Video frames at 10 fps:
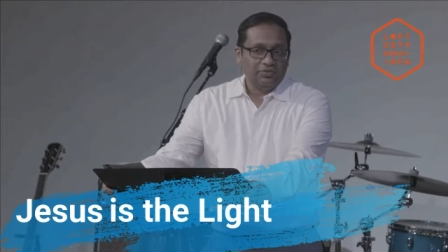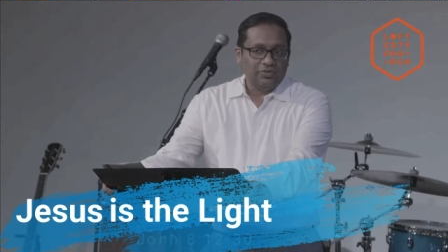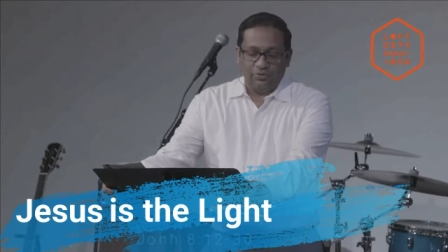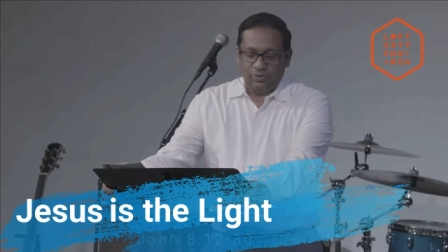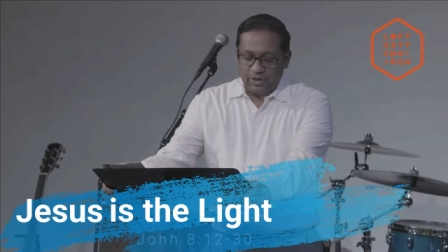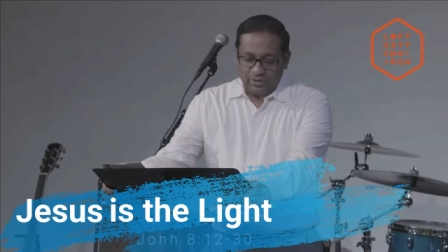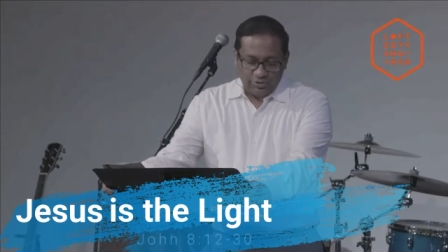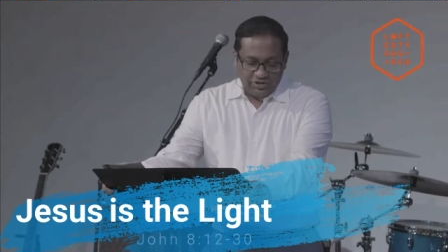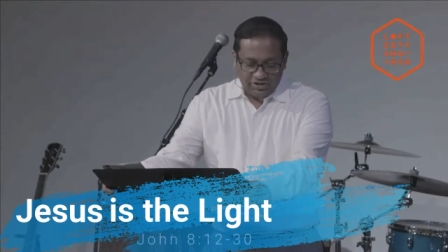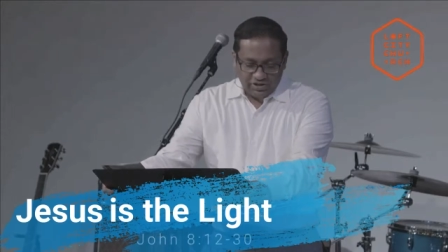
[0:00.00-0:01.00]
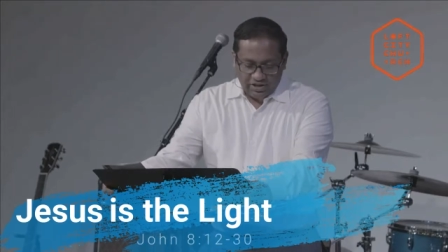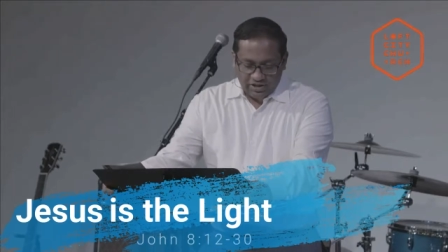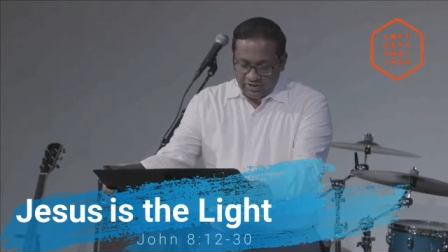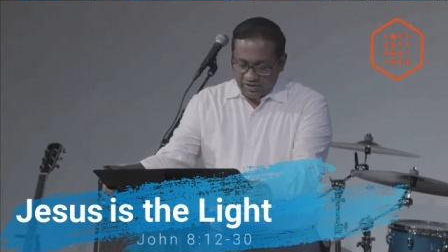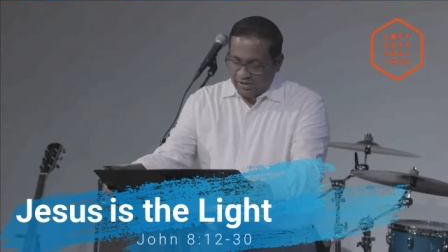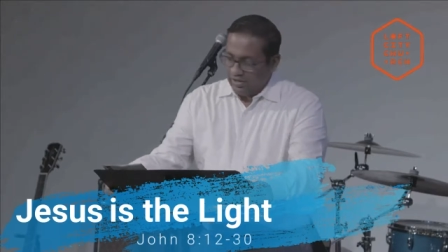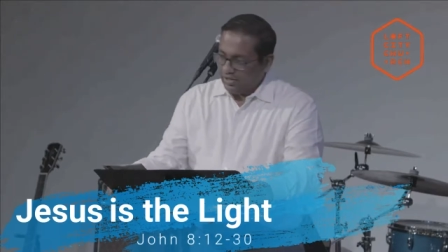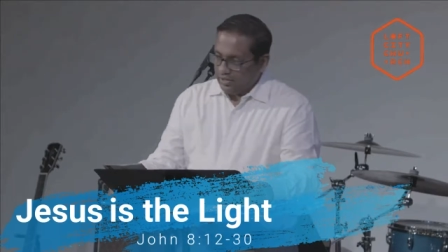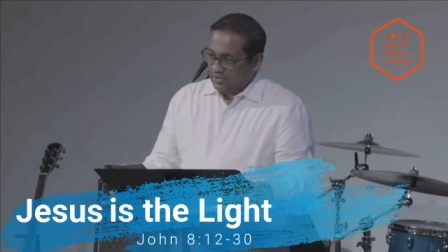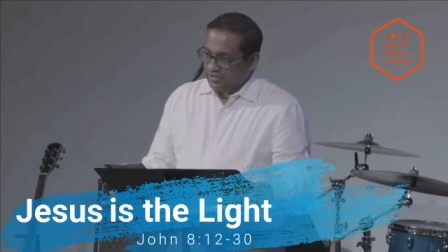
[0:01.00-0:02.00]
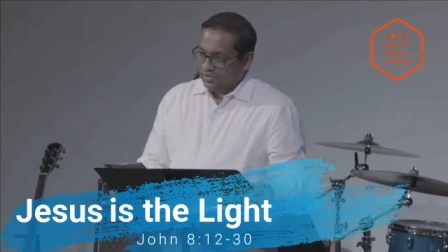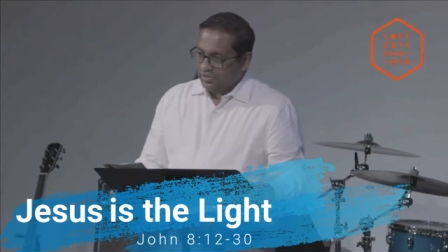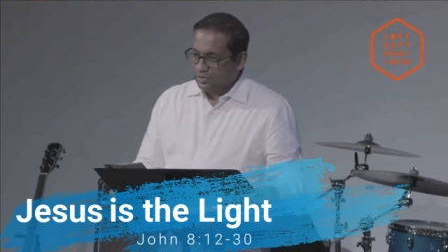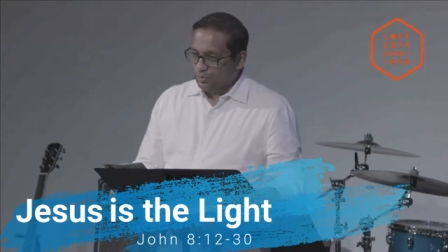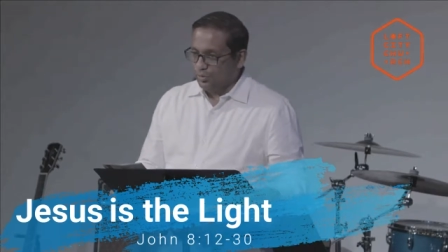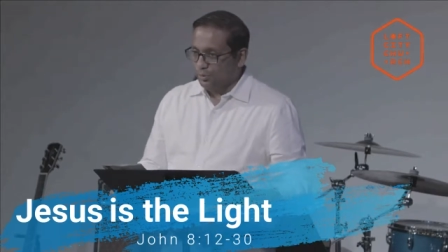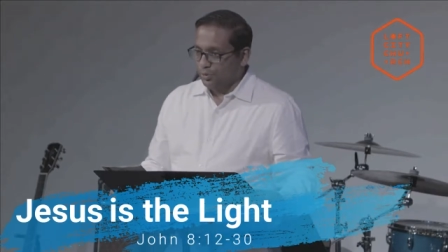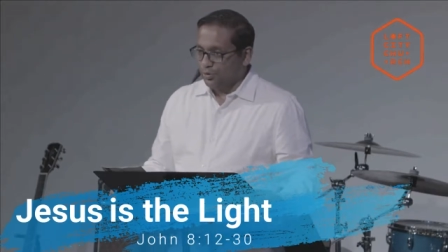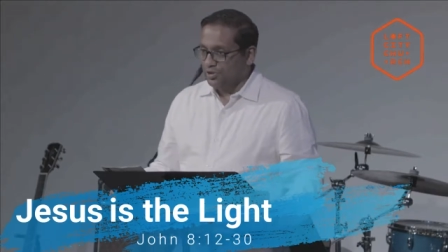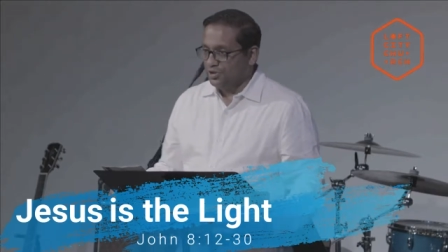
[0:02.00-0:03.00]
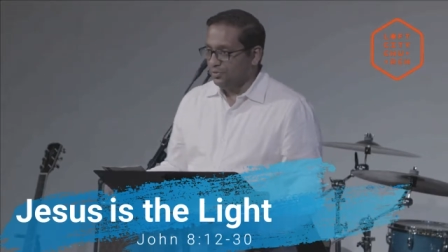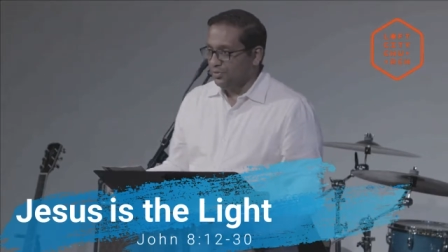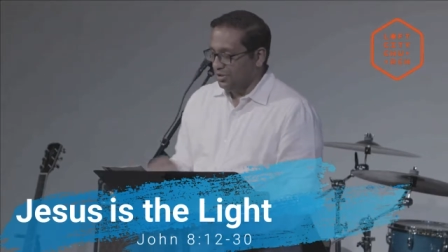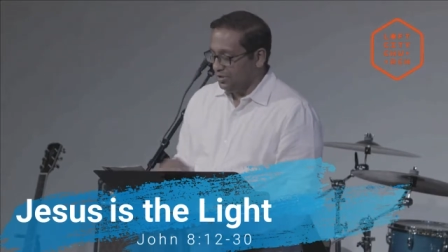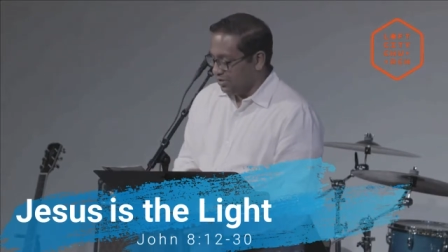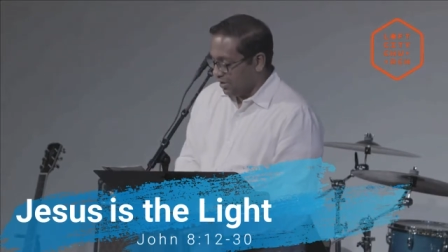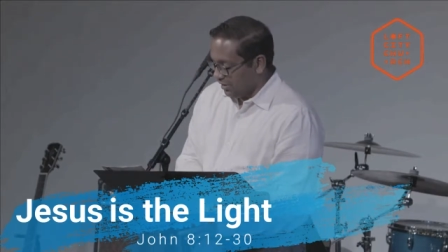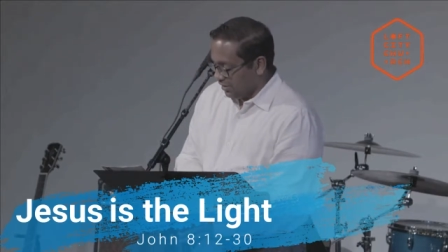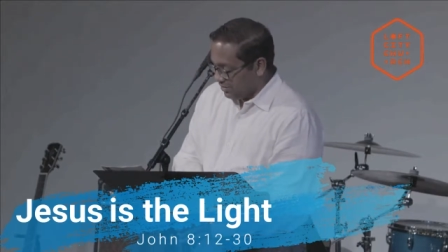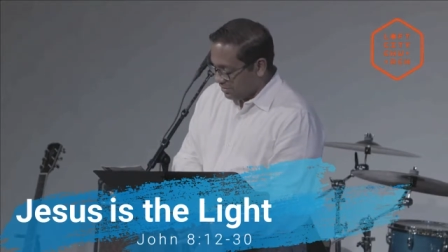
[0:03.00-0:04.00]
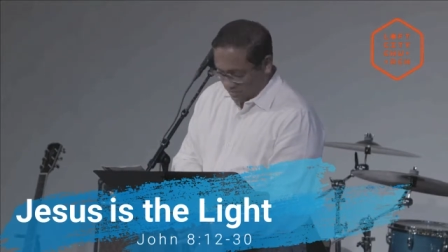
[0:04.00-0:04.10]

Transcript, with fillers: you have your Bibles, John 8 is where we're going to be. John 8.